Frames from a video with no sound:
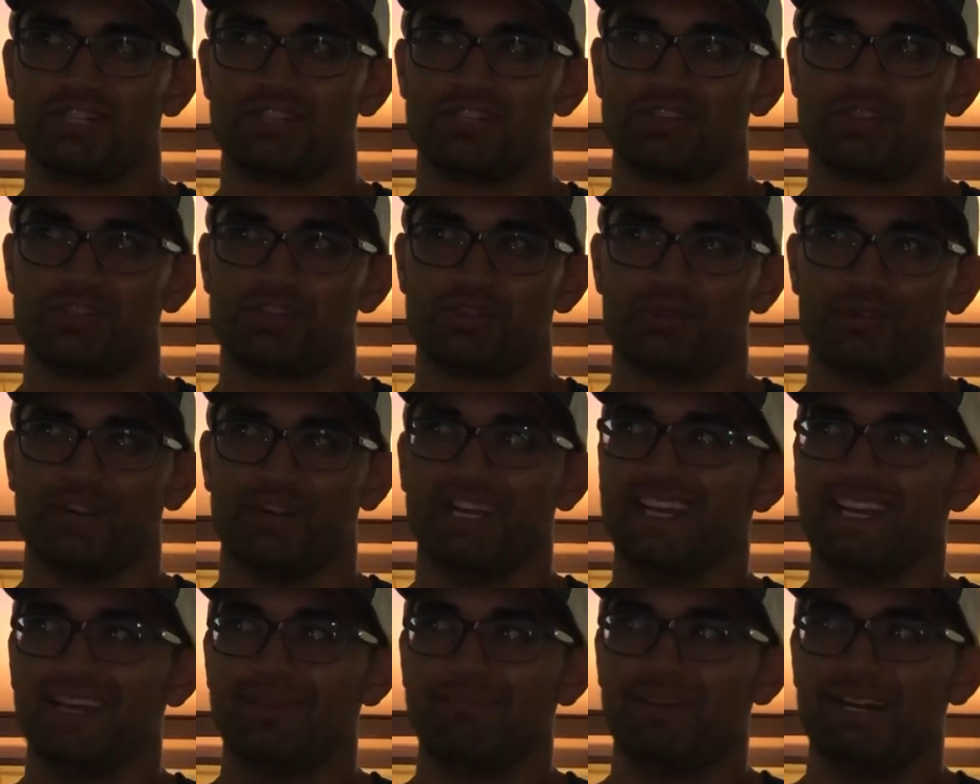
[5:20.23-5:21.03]

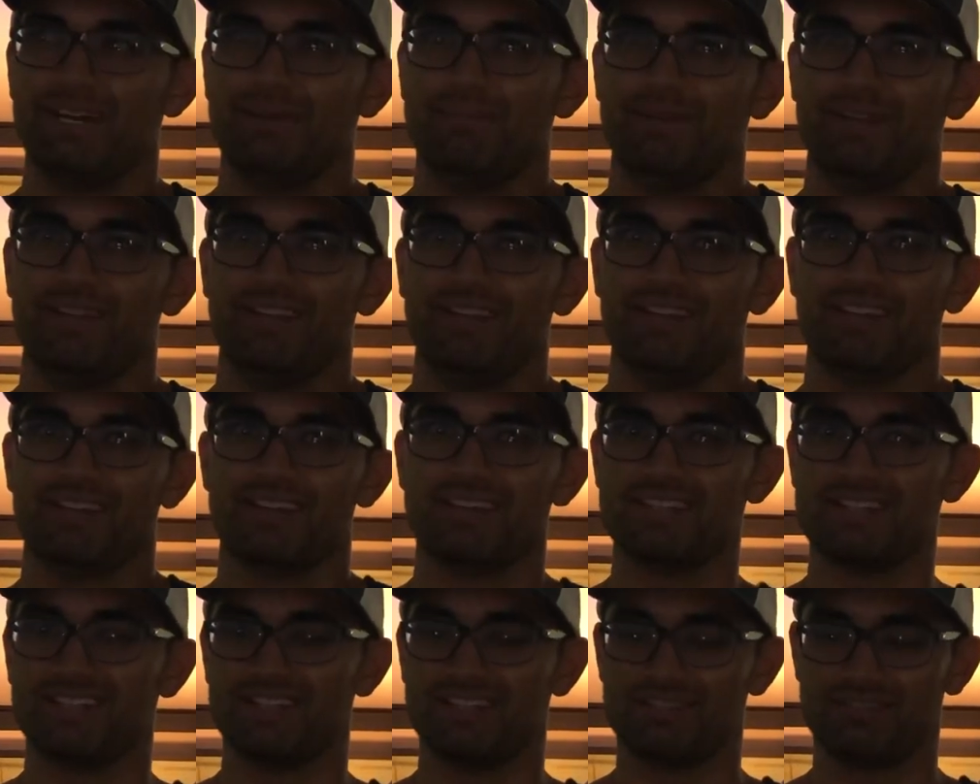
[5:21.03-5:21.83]
treating, in my opinion,
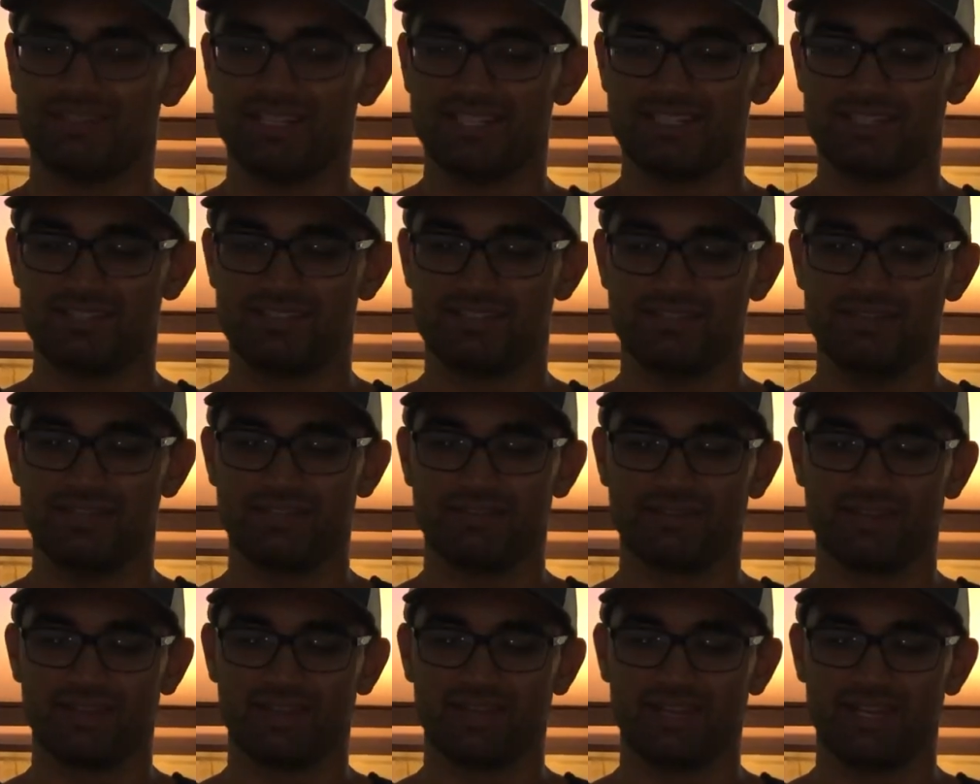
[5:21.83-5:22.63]
because they treat two
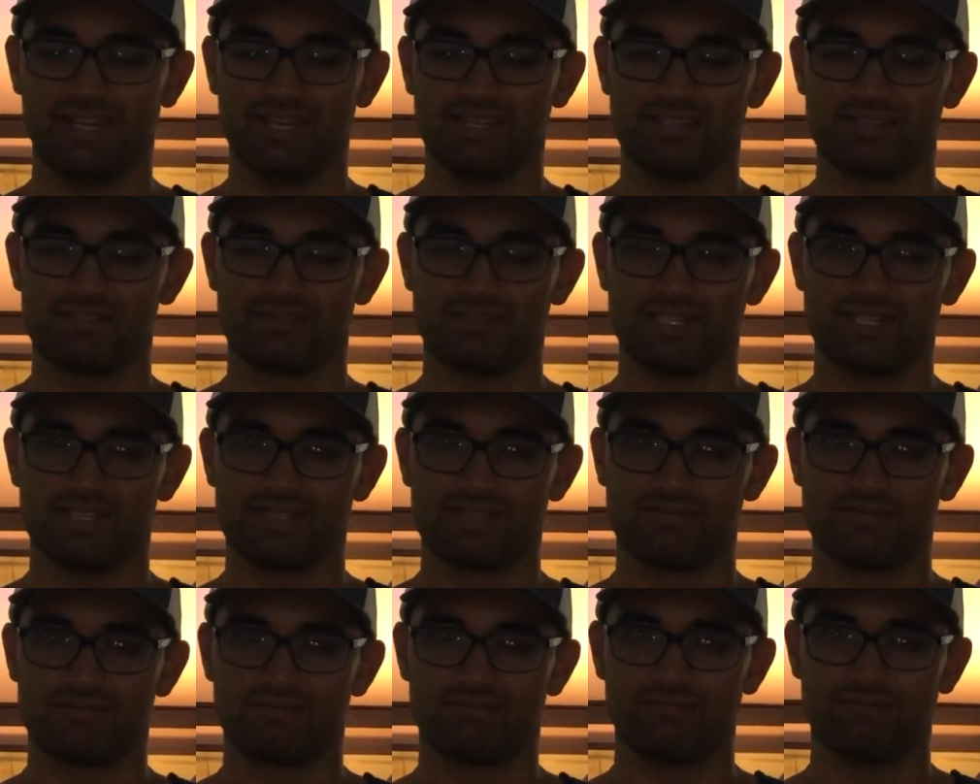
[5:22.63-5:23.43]
different things,
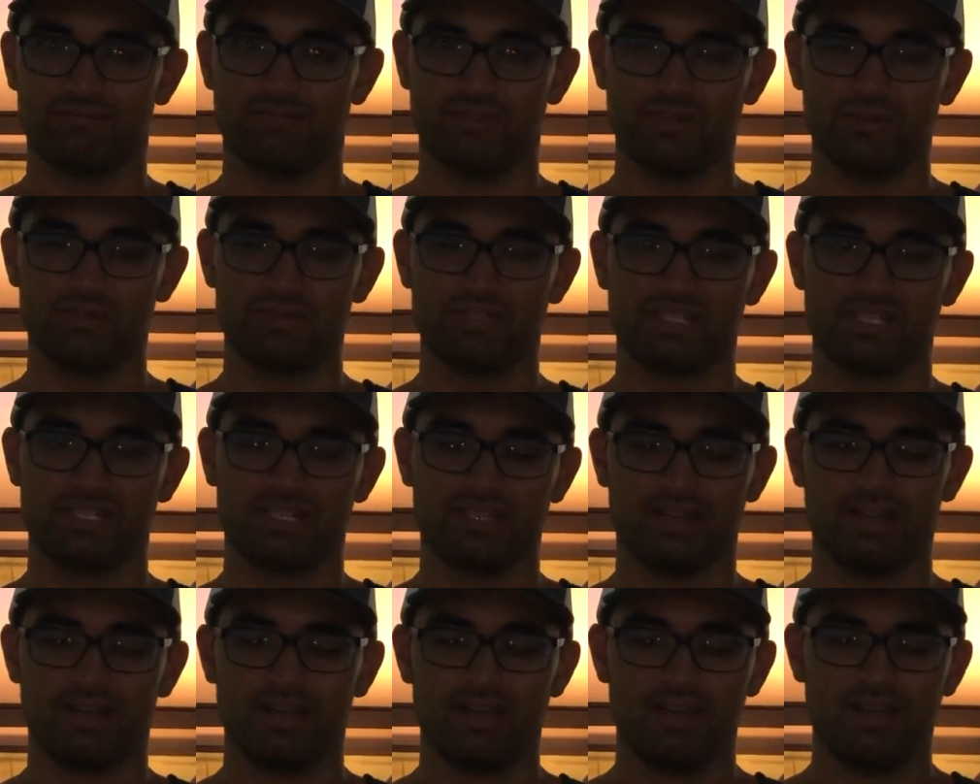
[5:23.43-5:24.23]
treats flukes
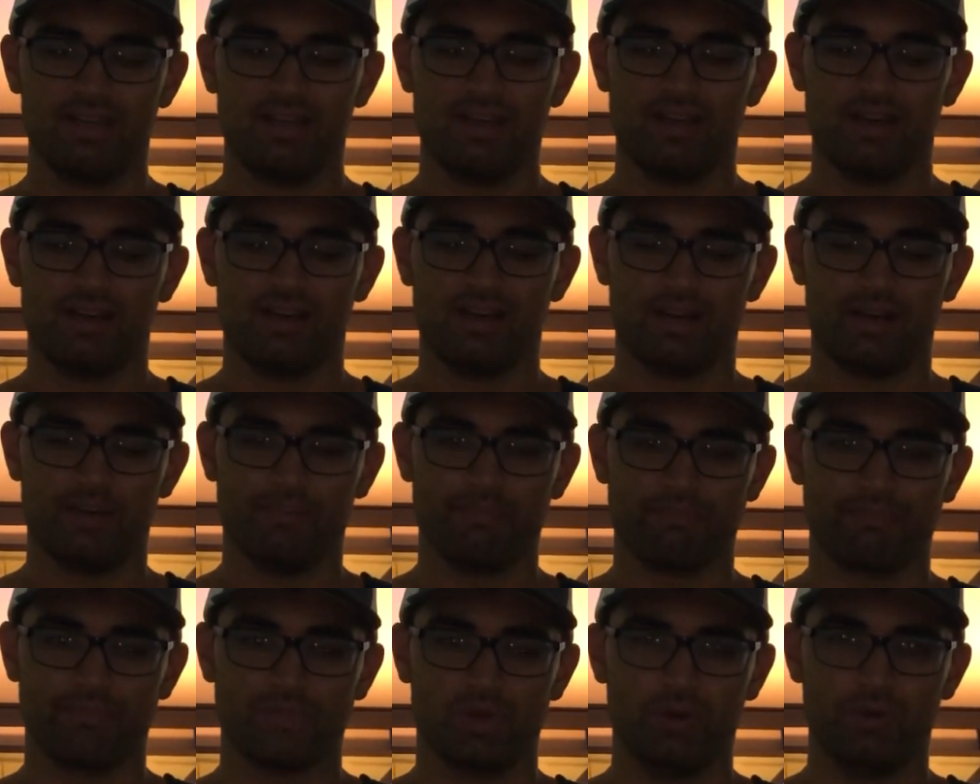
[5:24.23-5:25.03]
and
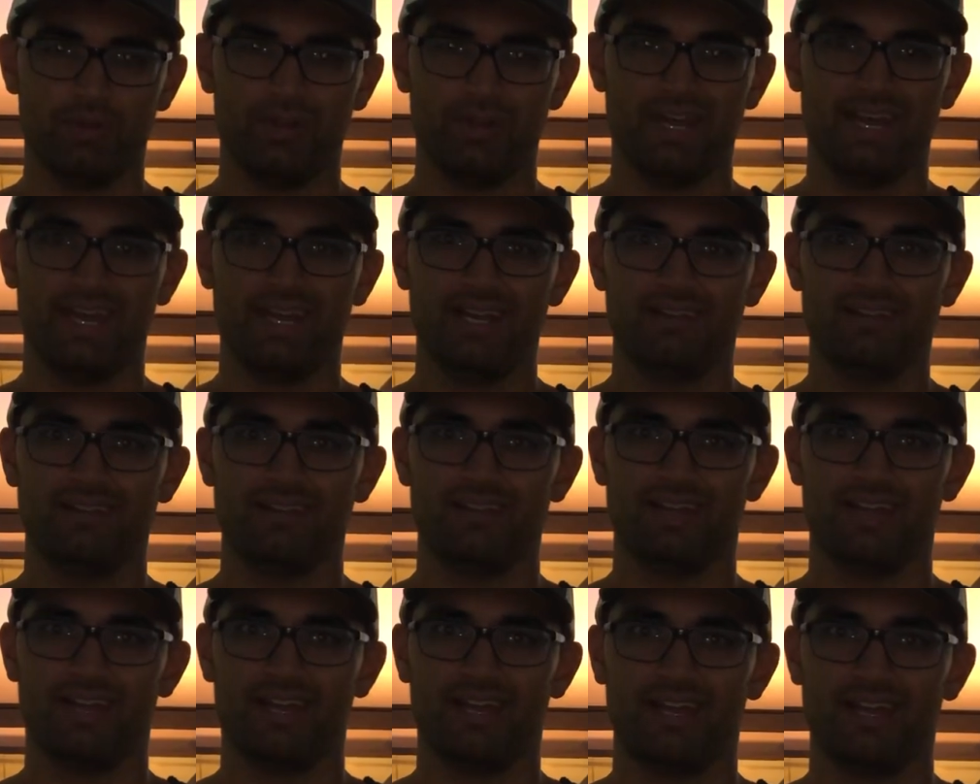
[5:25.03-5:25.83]
hole in the head,
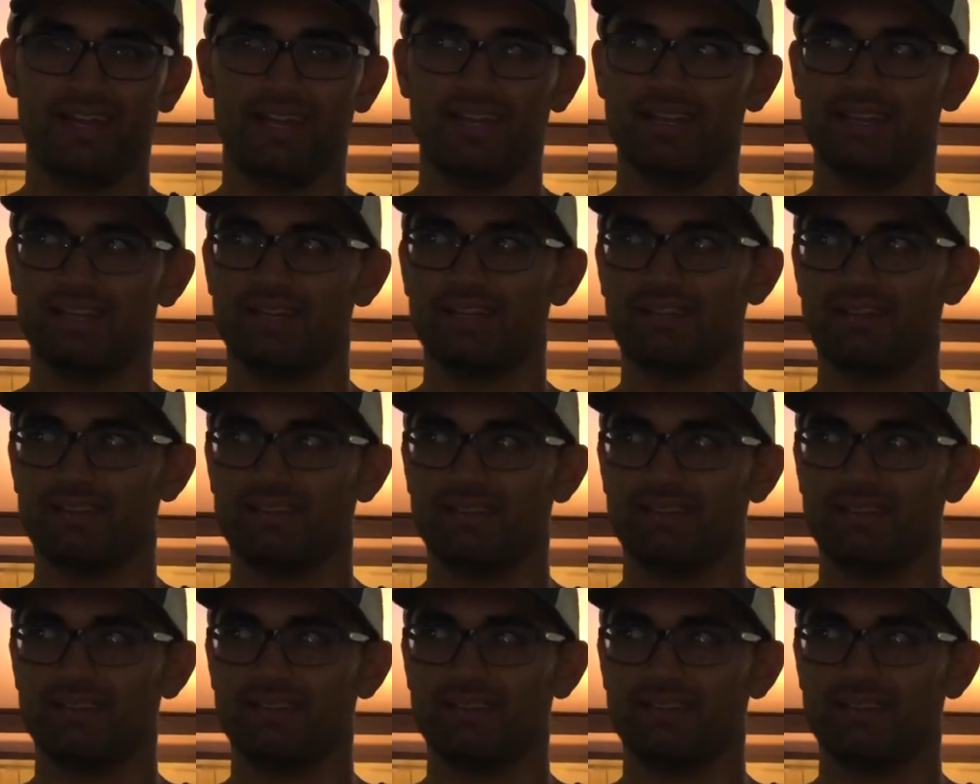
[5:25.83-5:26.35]
and